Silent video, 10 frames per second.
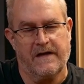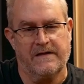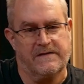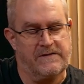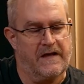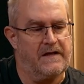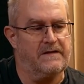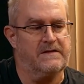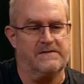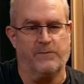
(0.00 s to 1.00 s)
on this
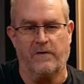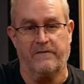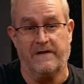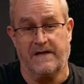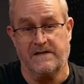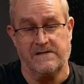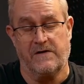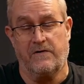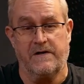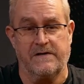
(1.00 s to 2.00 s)
channel. It's more like a
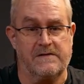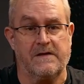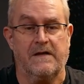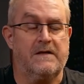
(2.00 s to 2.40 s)
series.